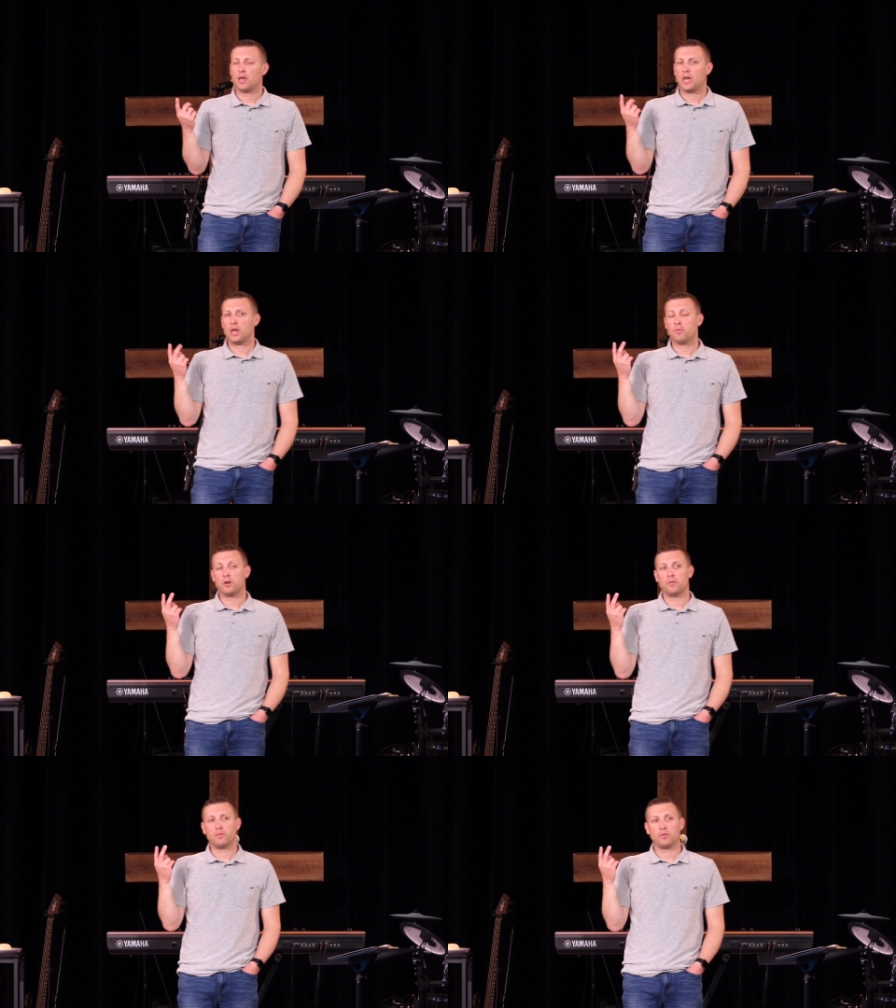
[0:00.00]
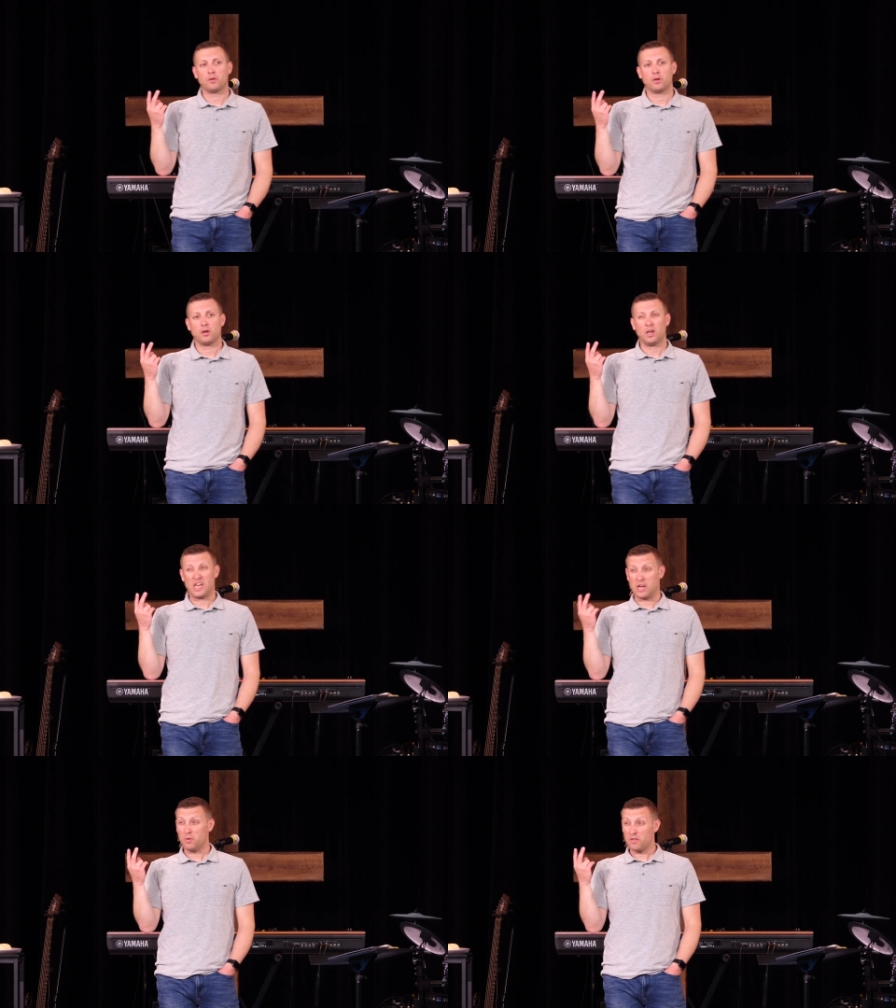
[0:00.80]
He would have,
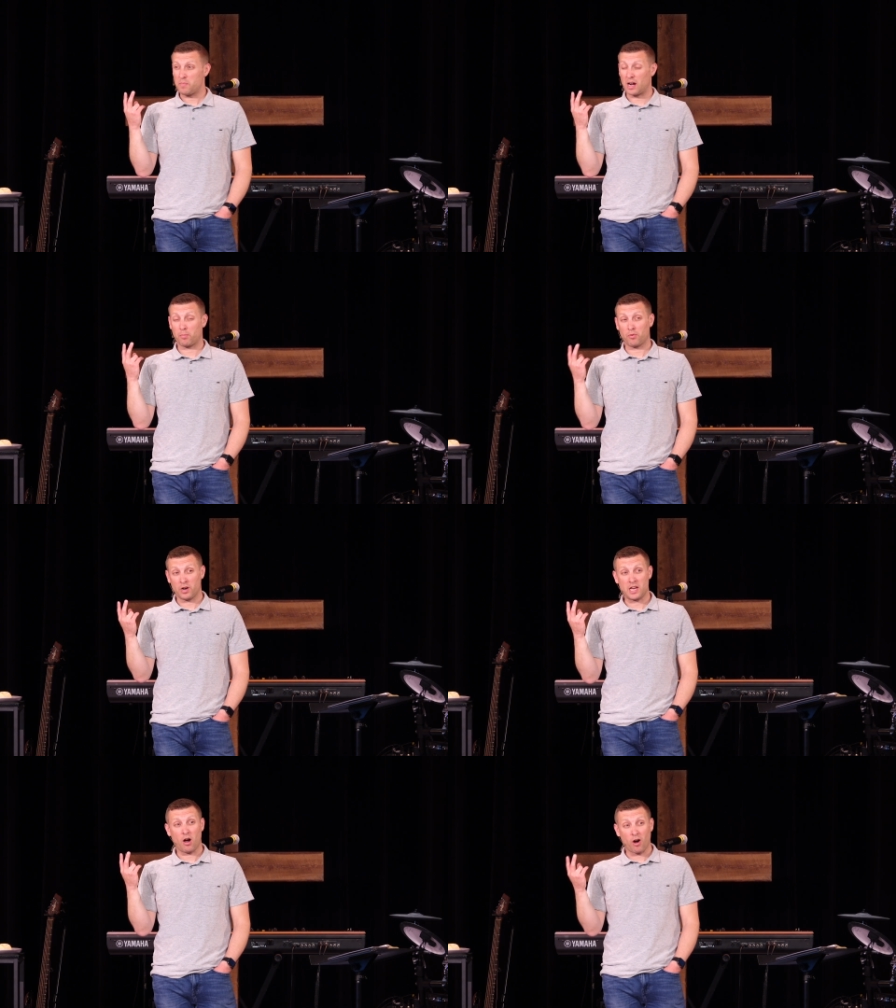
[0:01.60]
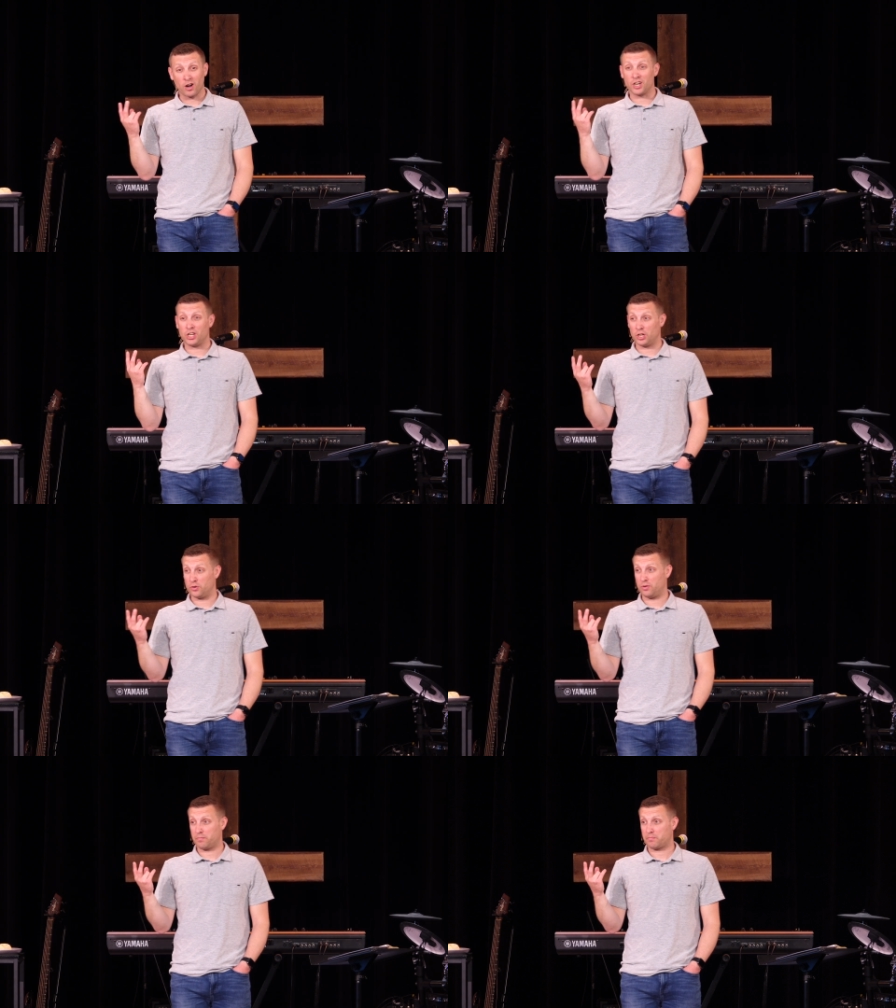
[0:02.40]
he would have been a pretty hardened
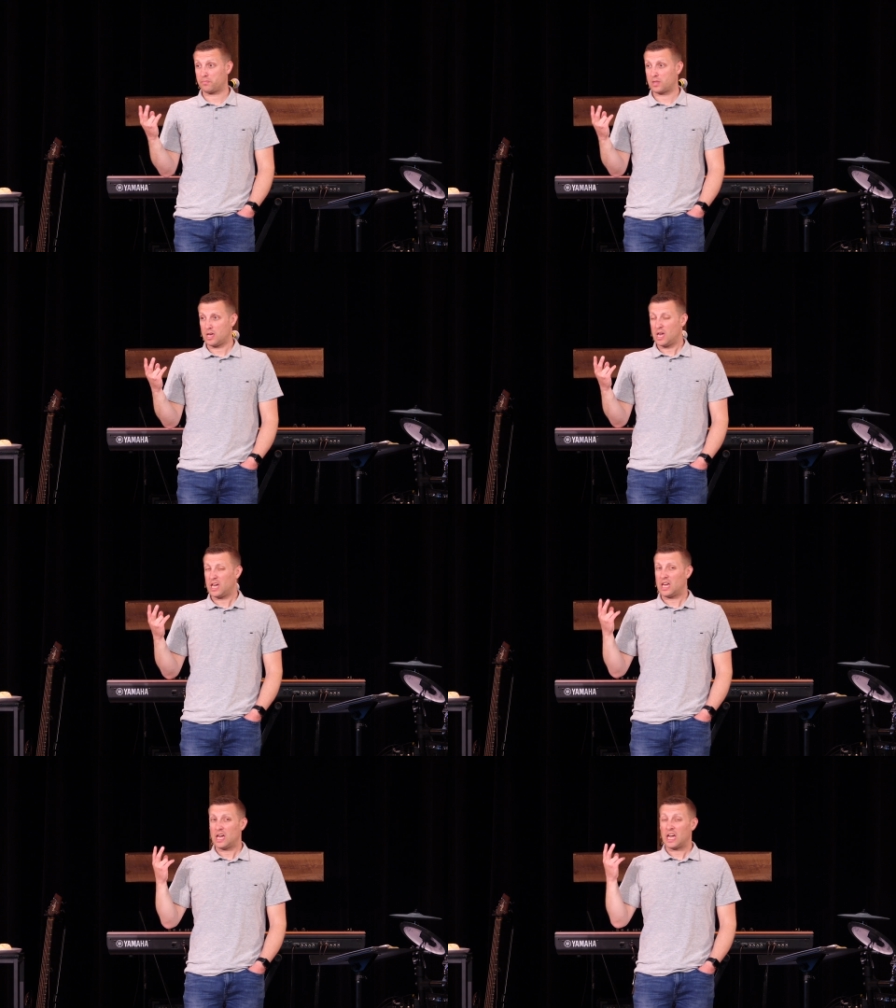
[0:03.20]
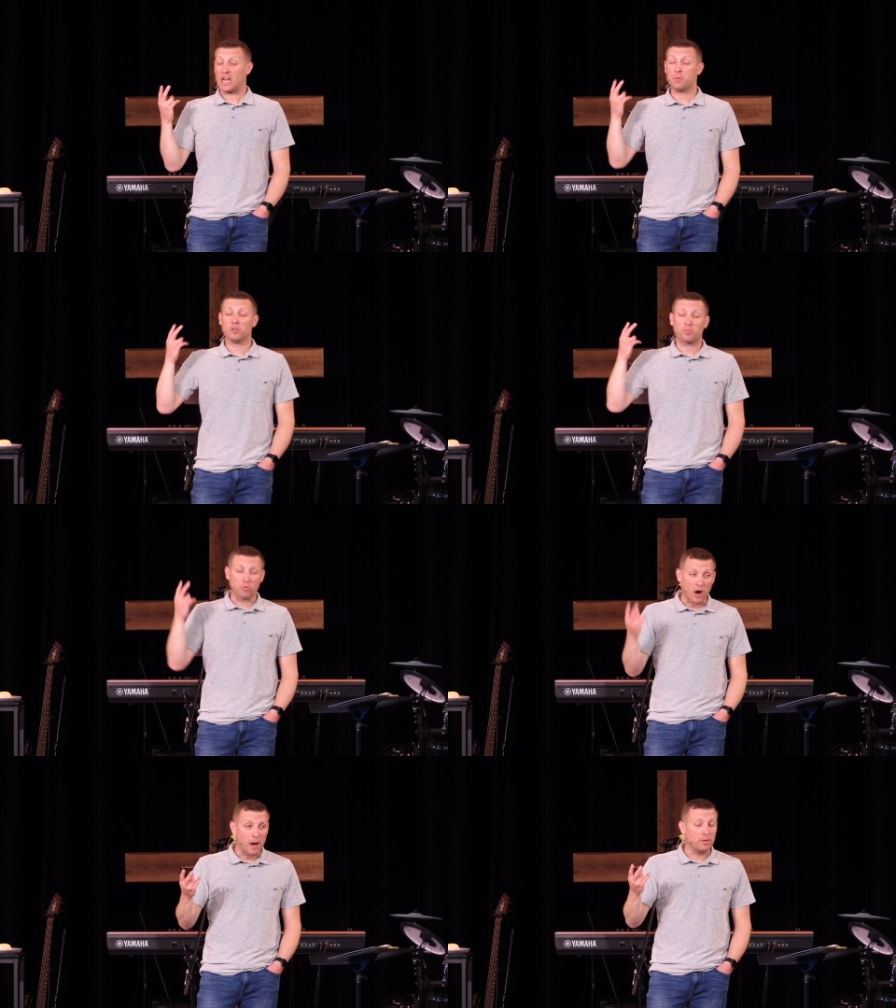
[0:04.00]
dude. He was
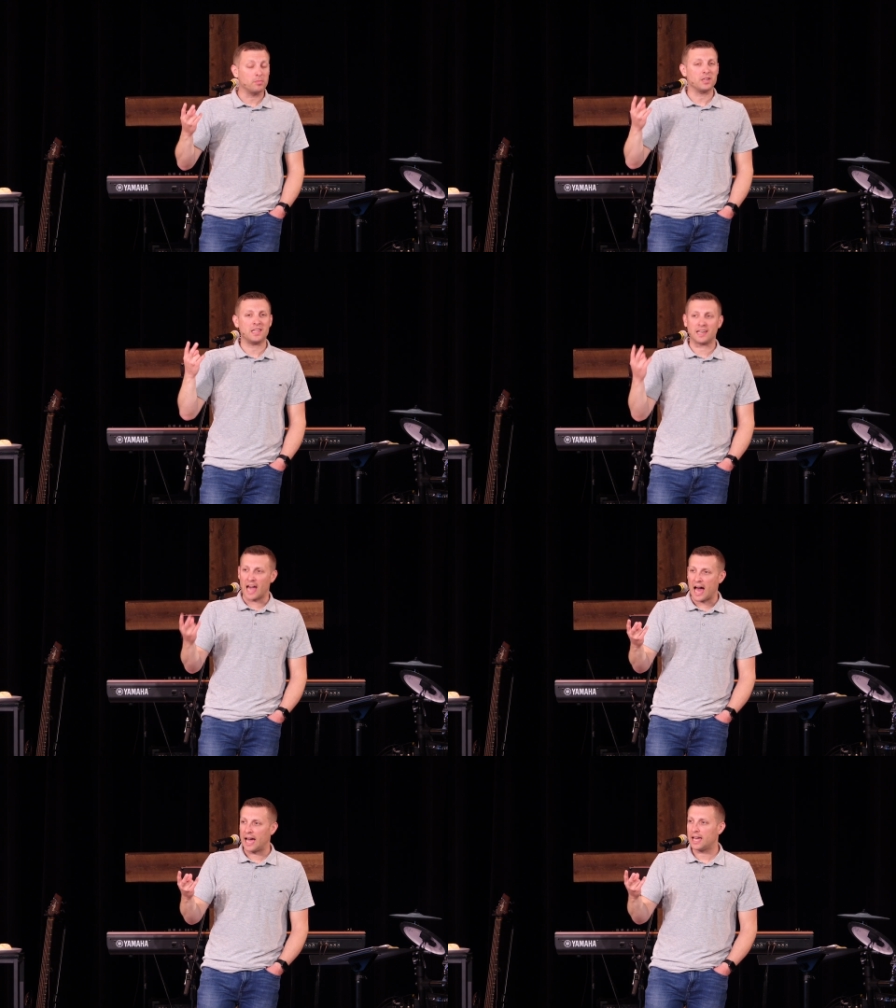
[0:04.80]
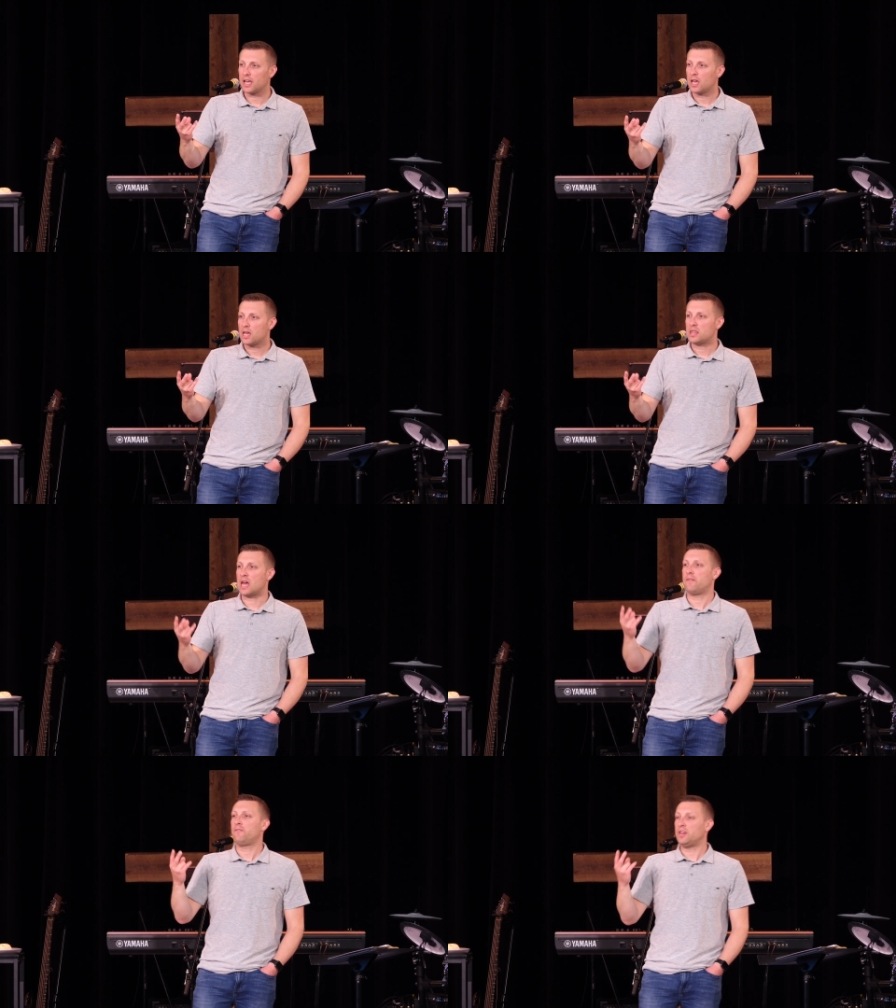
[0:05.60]
probably the guy
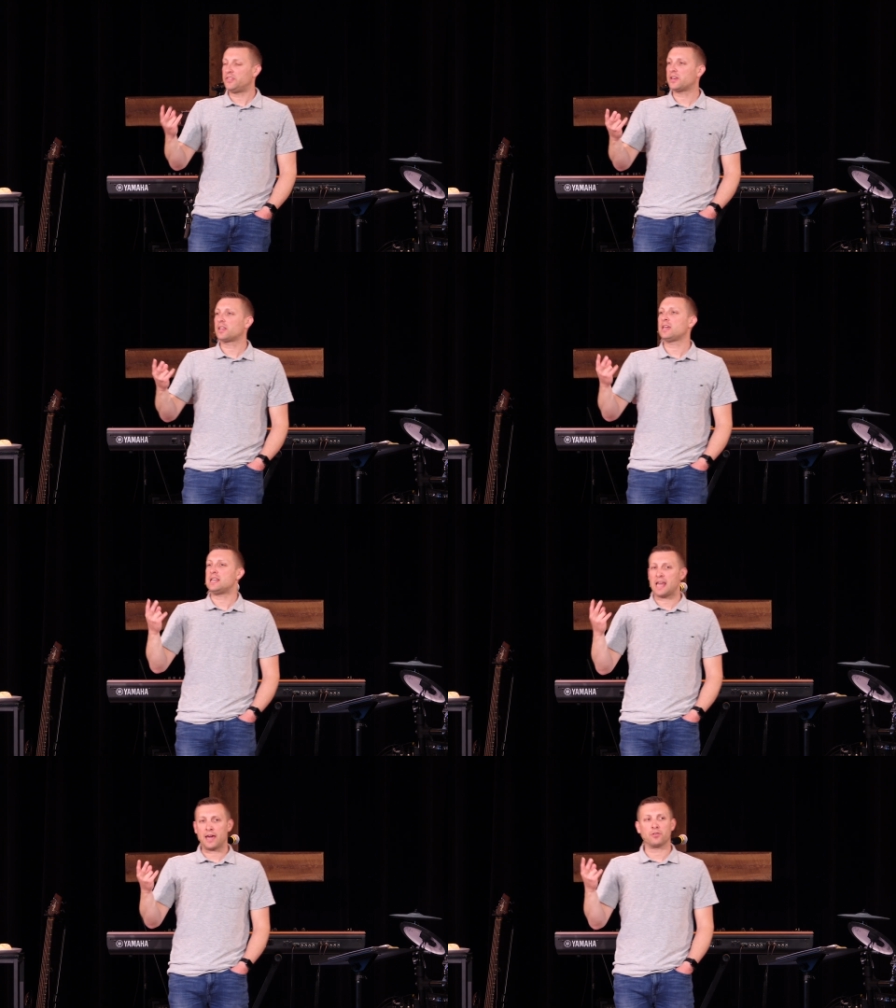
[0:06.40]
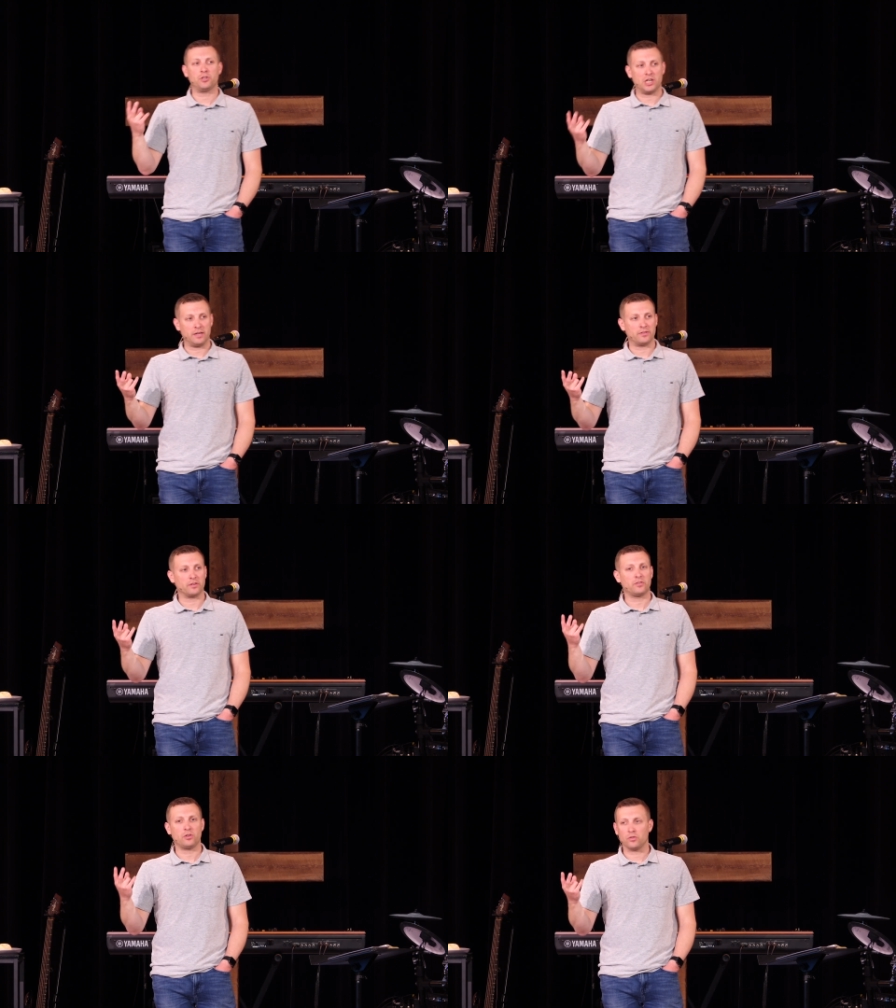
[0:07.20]
that physically nailed
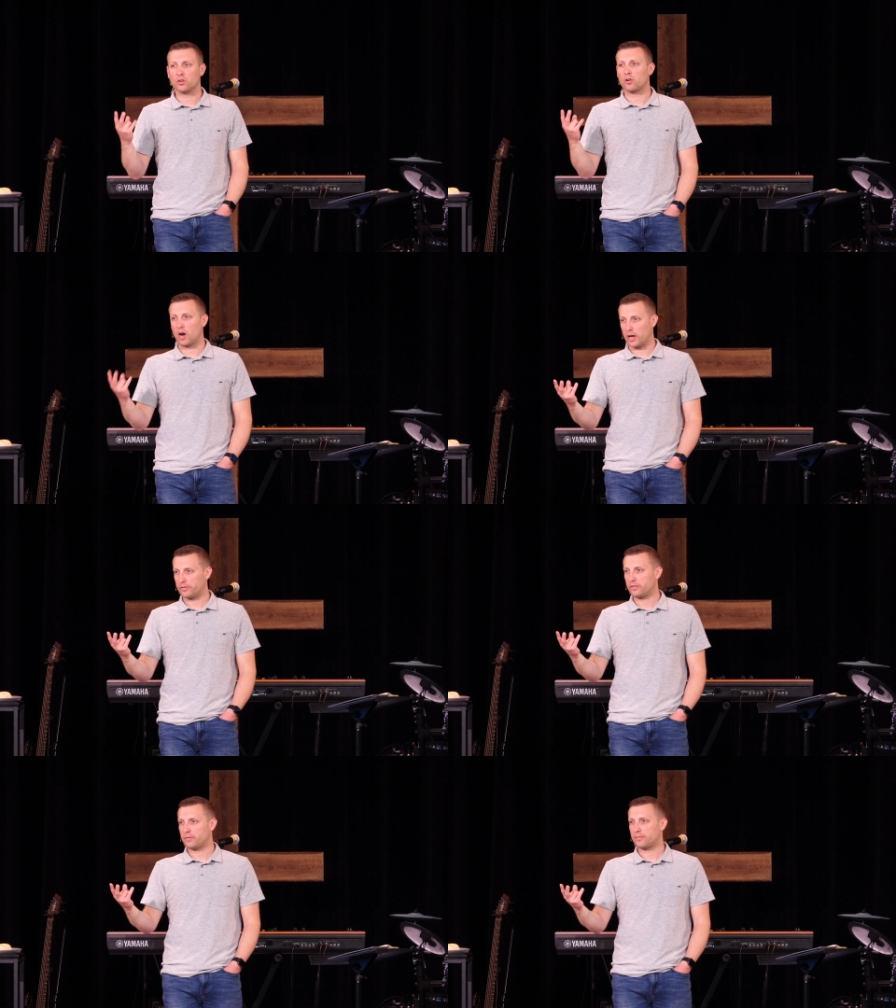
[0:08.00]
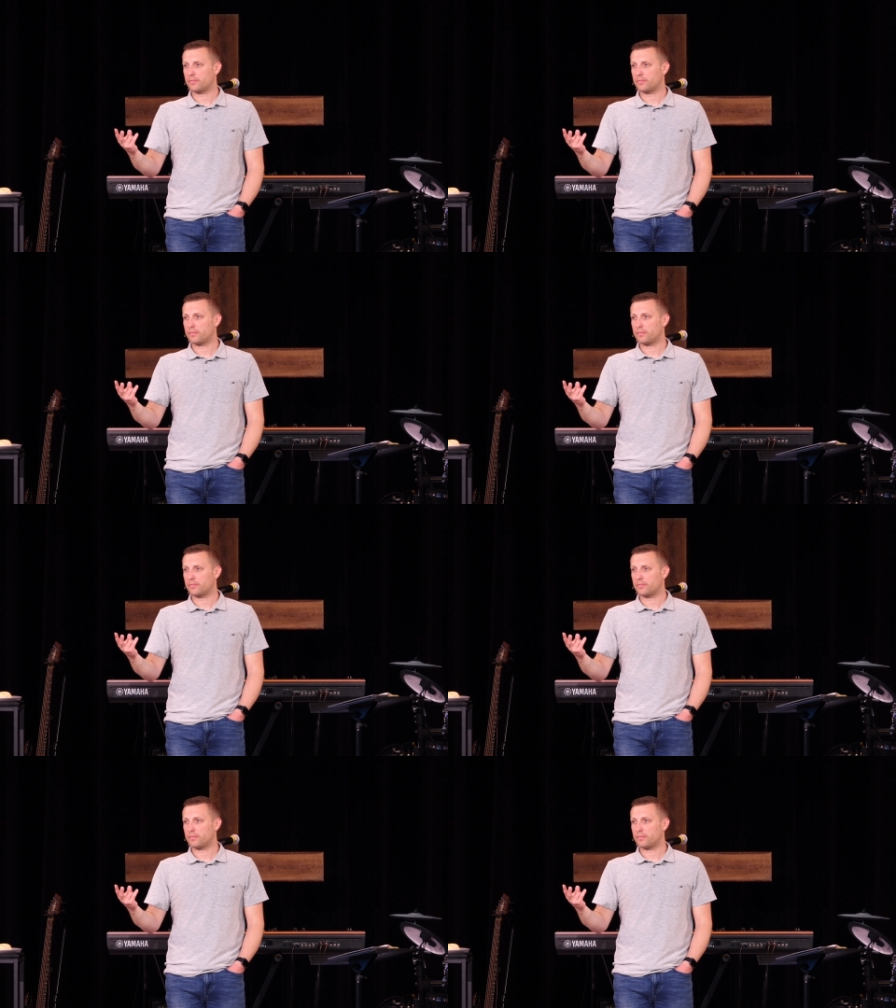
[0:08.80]
Jesus to the cross.